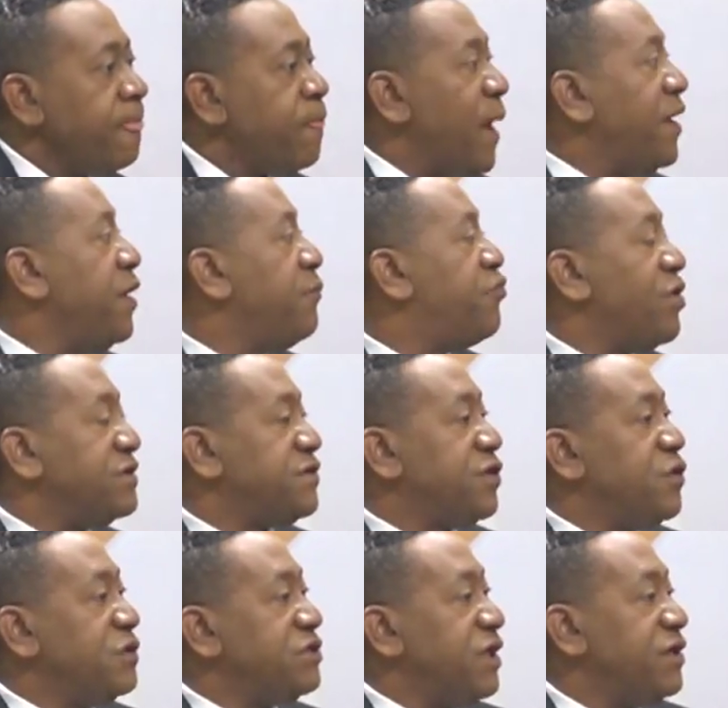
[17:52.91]
Then the
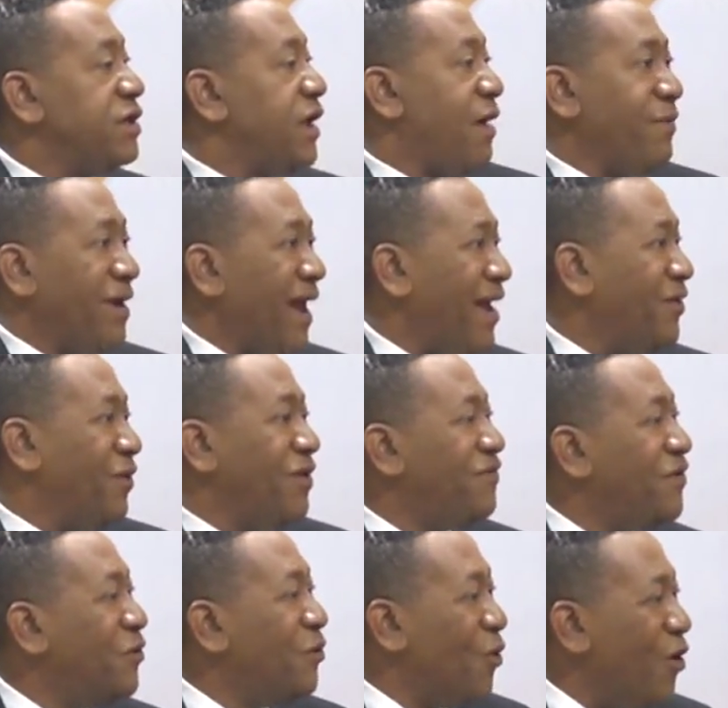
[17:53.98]
prosecution, I don't know
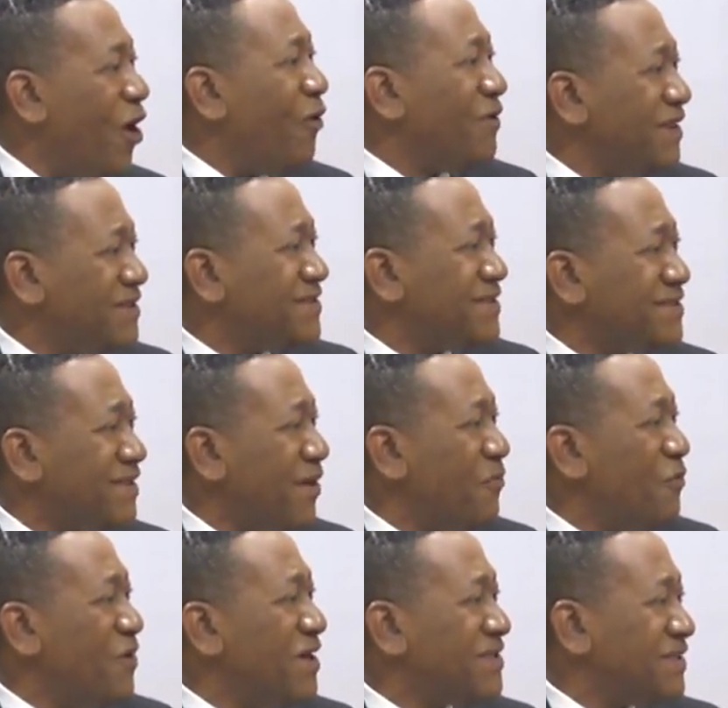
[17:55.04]
if you know how the
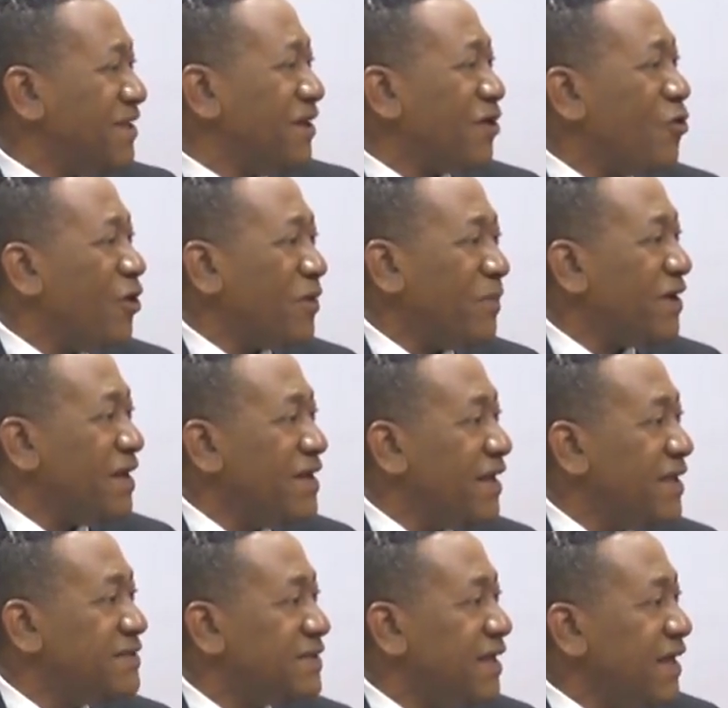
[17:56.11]
system works in the court, but
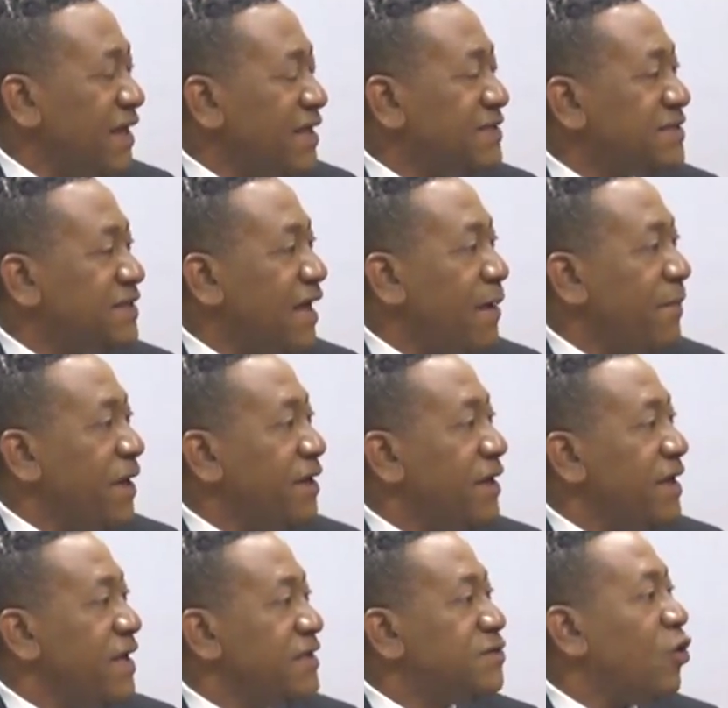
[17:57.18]

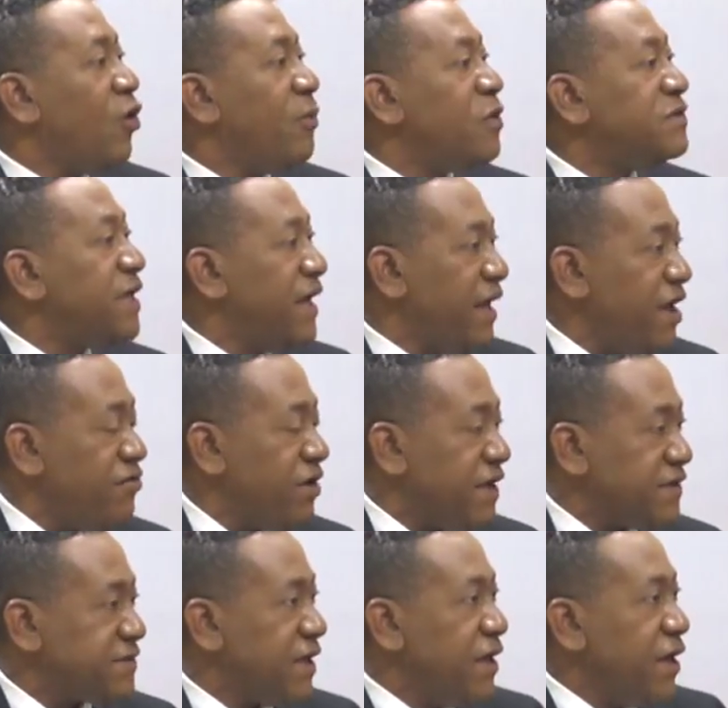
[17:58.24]
it's almost
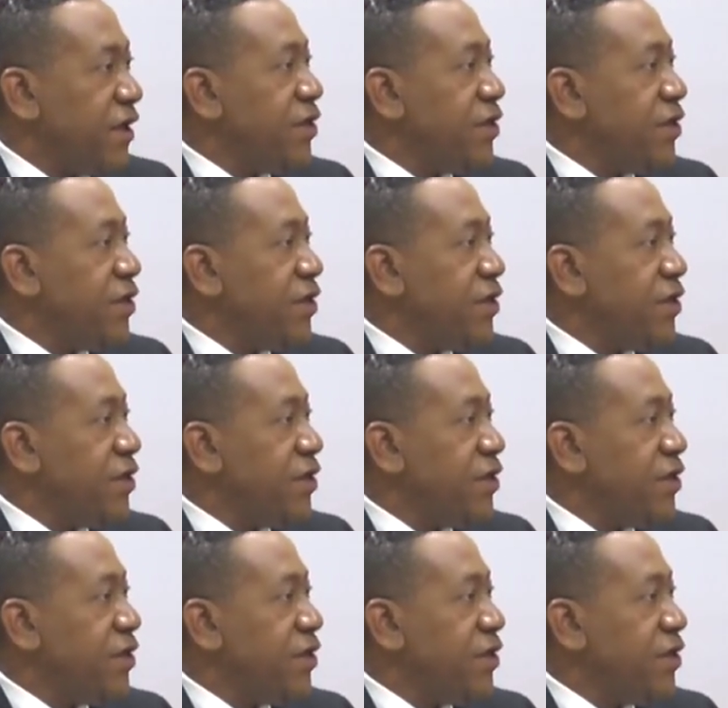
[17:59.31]
hilarious.